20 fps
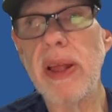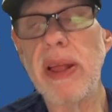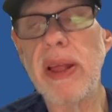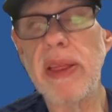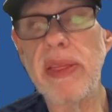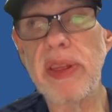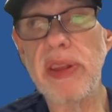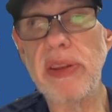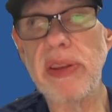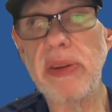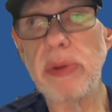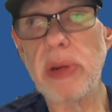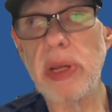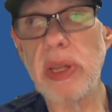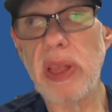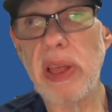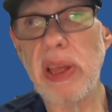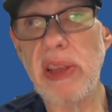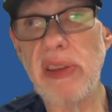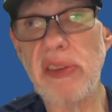Then you
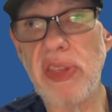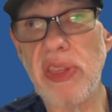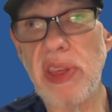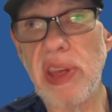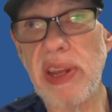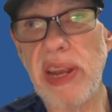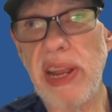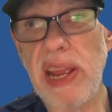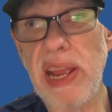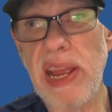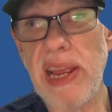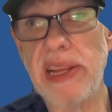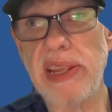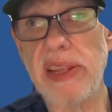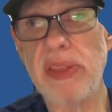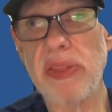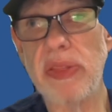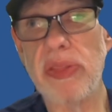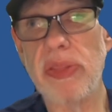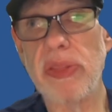realize that, hey,
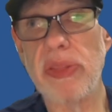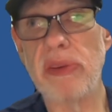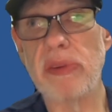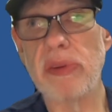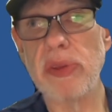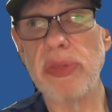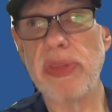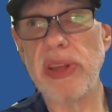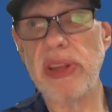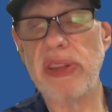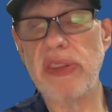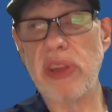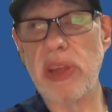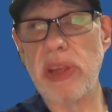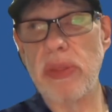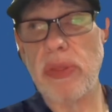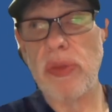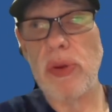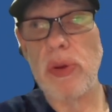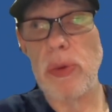there are things like
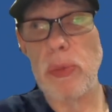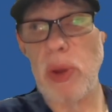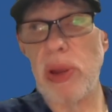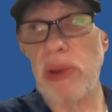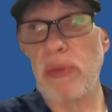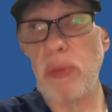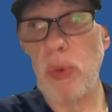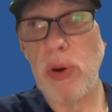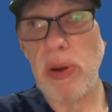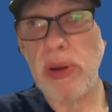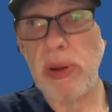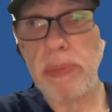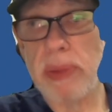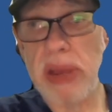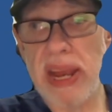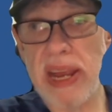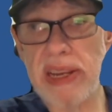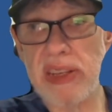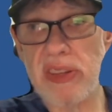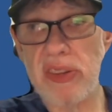third wave water
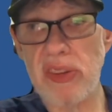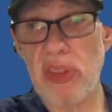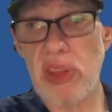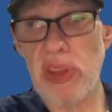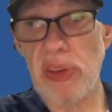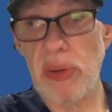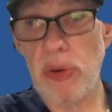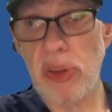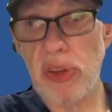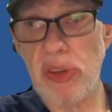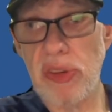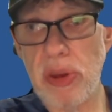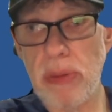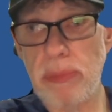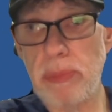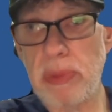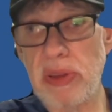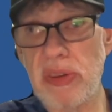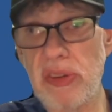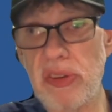packets that you could
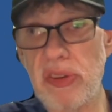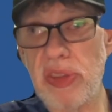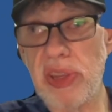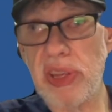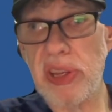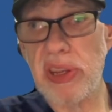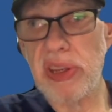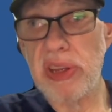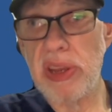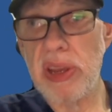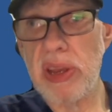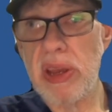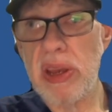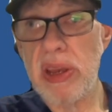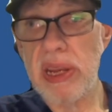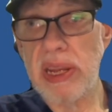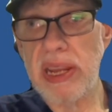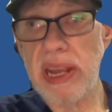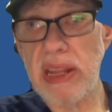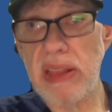dump into the
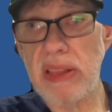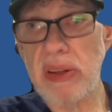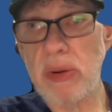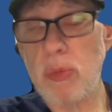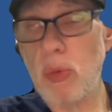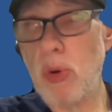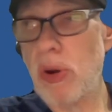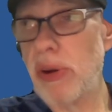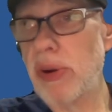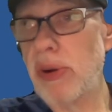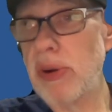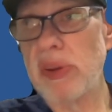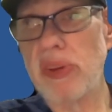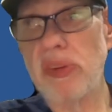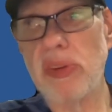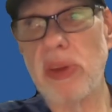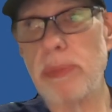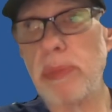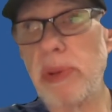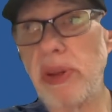gallon of water,
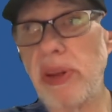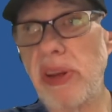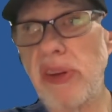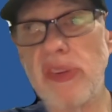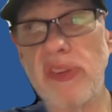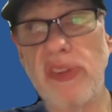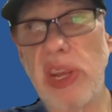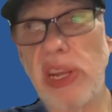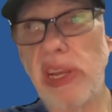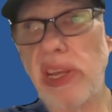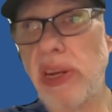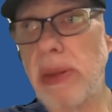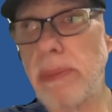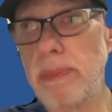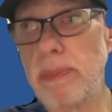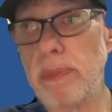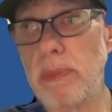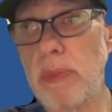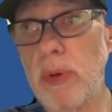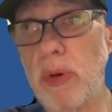dump it in, shake it up,
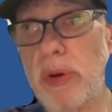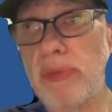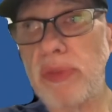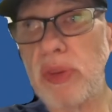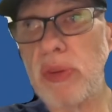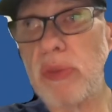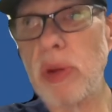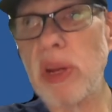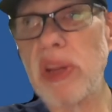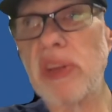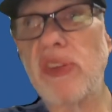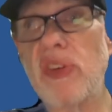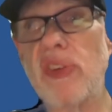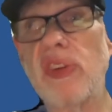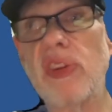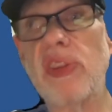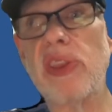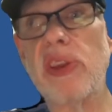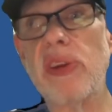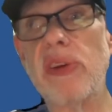off to the races,
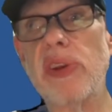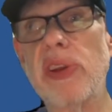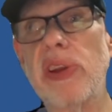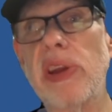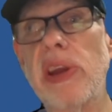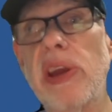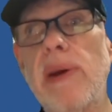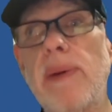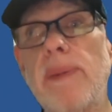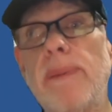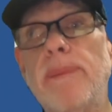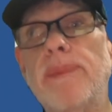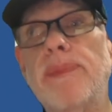and there you go.